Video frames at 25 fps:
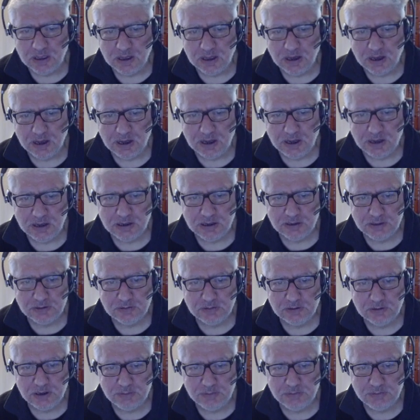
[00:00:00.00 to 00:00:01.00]

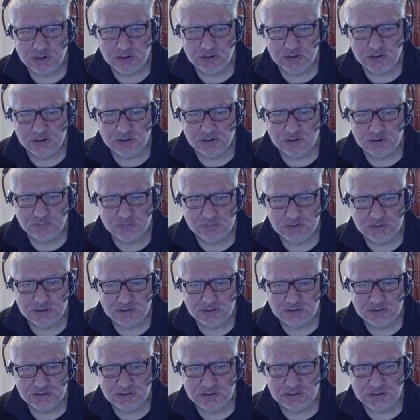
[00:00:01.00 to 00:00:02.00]
I'm not going to update
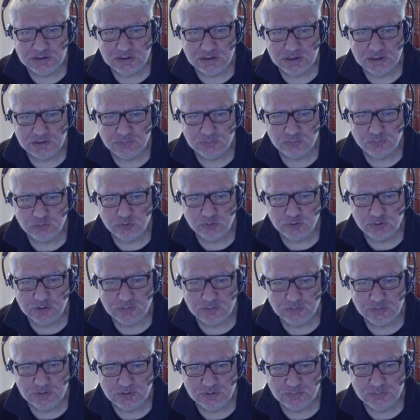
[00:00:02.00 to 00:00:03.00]
the program
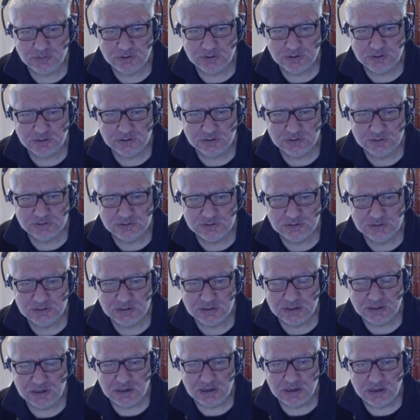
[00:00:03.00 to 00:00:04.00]
here because
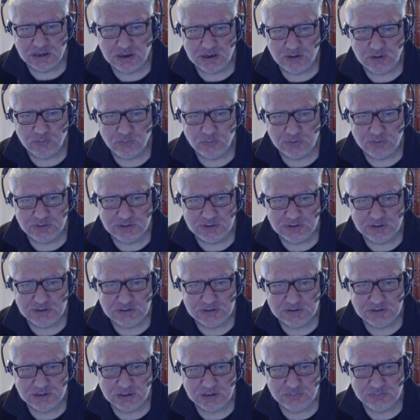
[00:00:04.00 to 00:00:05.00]
with these
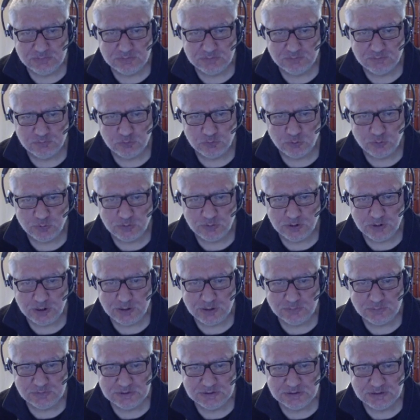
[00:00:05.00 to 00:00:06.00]
types of
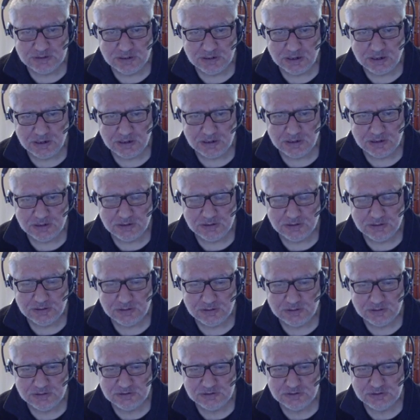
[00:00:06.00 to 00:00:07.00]
programs,
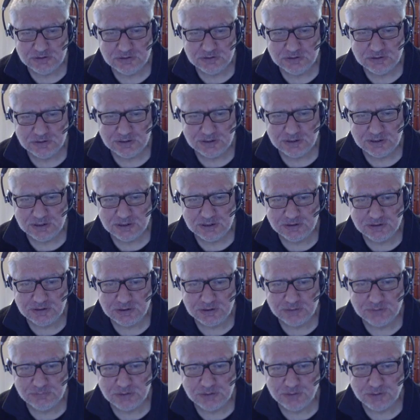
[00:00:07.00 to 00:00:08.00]
let's just click on the
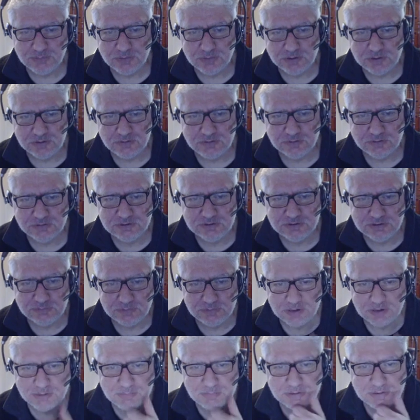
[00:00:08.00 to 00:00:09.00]
update button. You'll see what
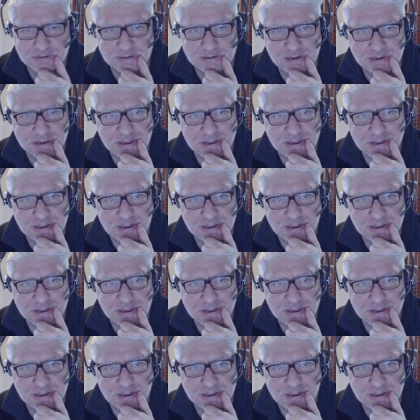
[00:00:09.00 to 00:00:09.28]
I mean.